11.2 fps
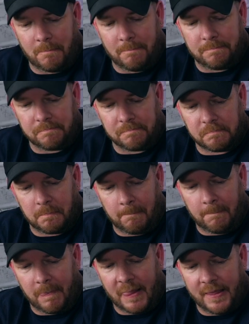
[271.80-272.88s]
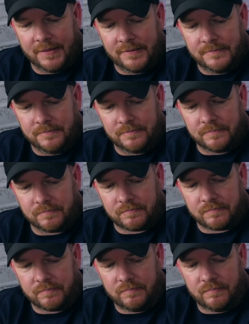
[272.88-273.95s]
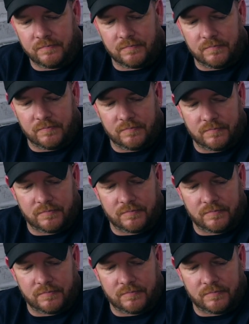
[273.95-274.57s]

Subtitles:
[no speech]